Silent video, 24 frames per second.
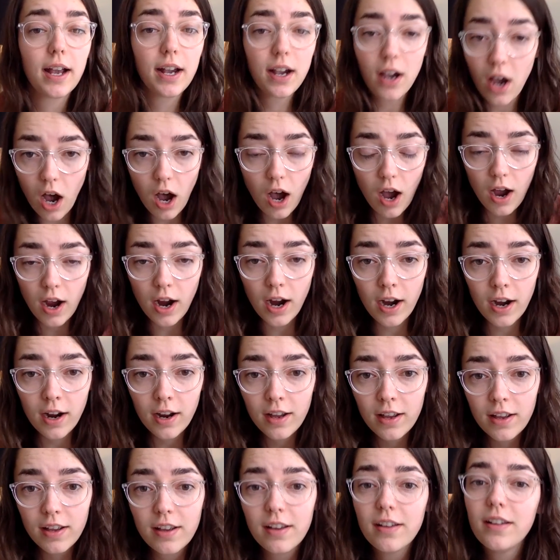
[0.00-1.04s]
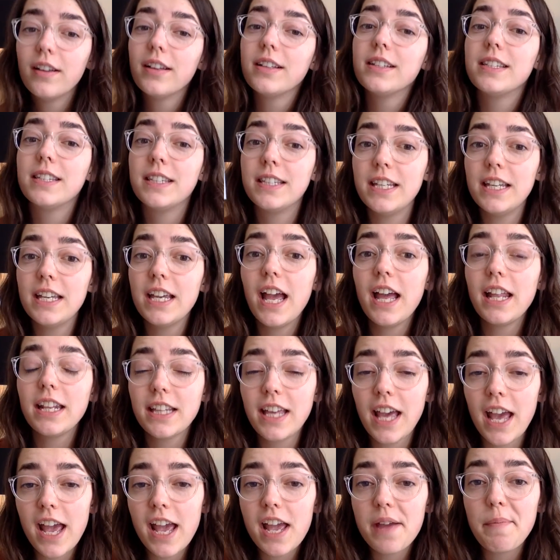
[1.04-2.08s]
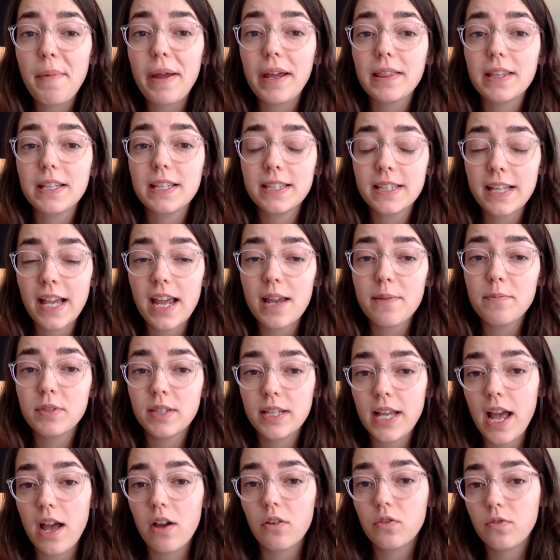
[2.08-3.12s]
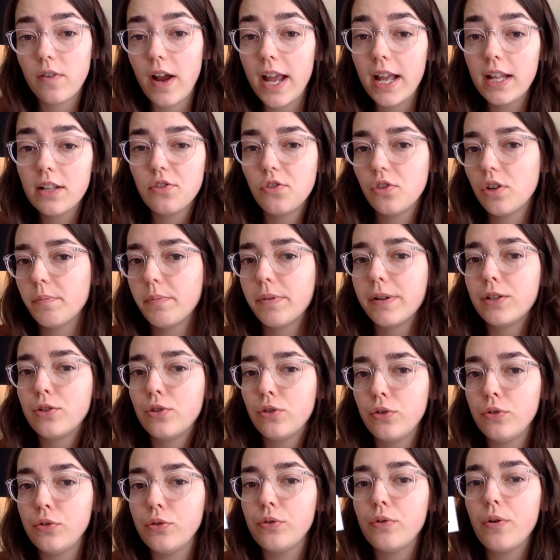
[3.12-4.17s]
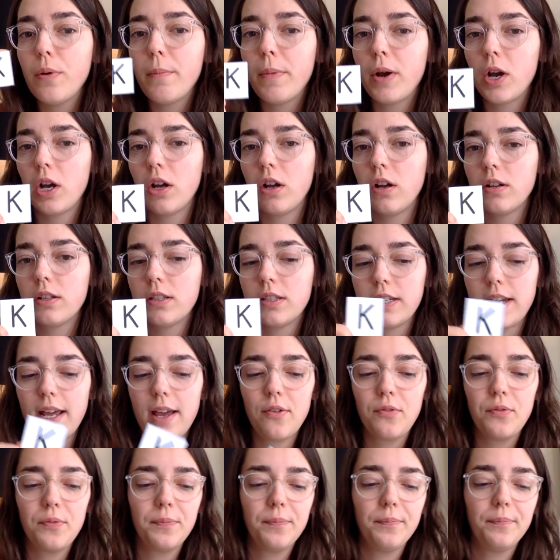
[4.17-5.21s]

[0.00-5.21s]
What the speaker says: car, C and K make the same sound, right? So you can put two markers down.